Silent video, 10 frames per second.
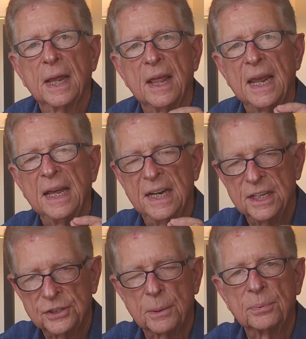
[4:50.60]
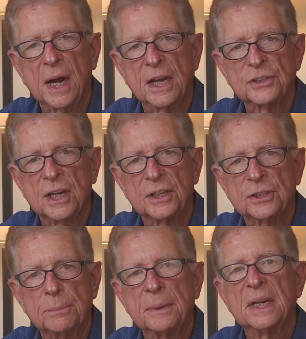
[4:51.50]
It is the
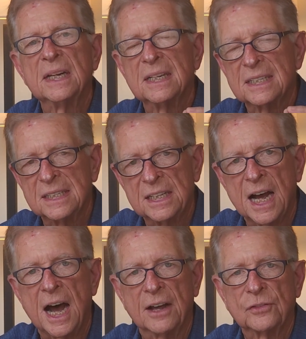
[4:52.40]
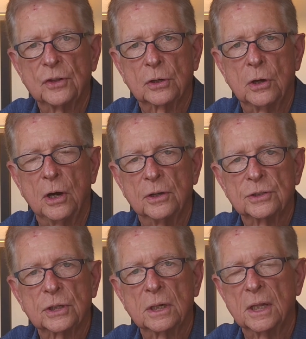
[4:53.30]
process, but it is not the
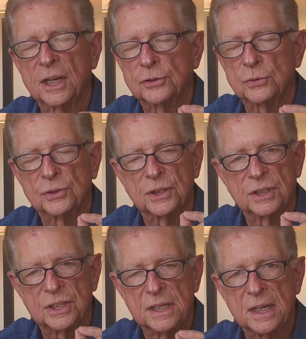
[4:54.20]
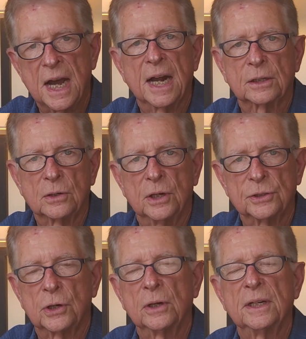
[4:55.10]
cause. Cholesterol does not cause
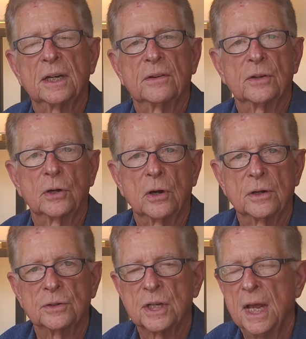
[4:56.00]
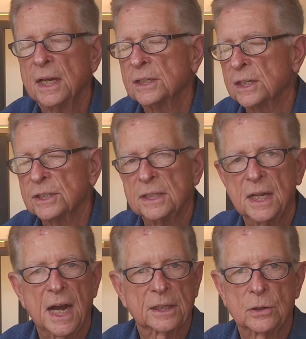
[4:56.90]
hardening of the arteries, does
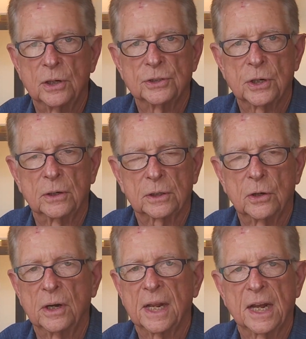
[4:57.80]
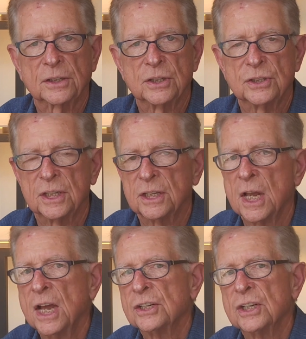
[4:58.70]
not cause cardiac disease,
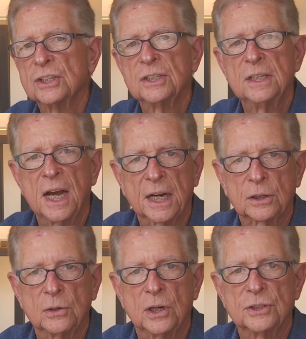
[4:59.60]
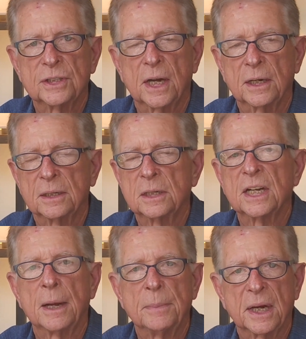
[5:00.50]
does not cause
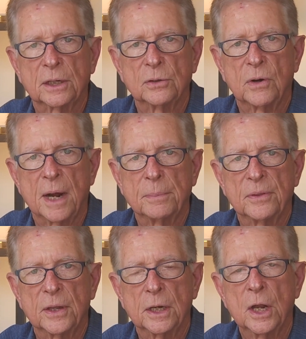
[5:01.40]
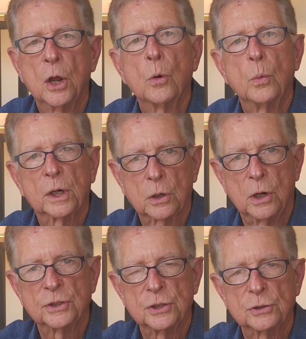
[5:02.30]
diabetic neuropathy. What
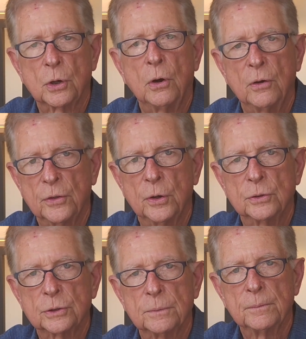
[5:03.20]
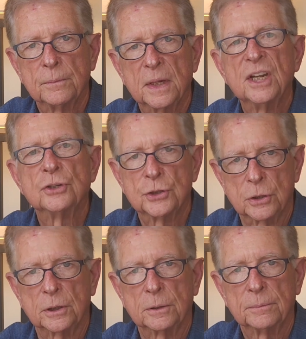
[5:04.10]
causes all those is
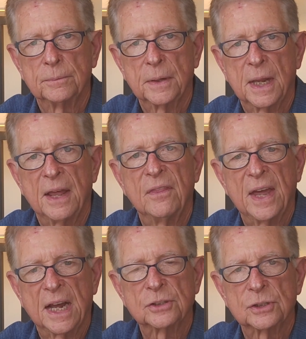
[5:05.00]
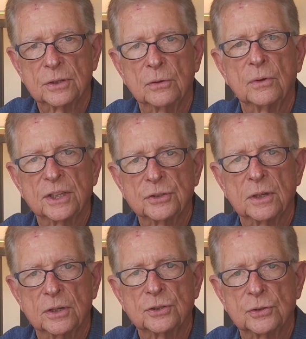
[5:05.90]
sugar, and that's the rest of
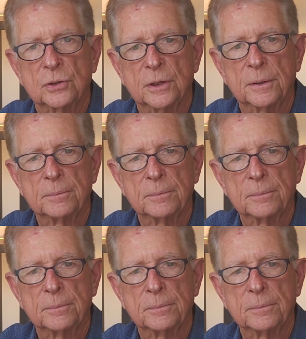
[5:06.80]
the story.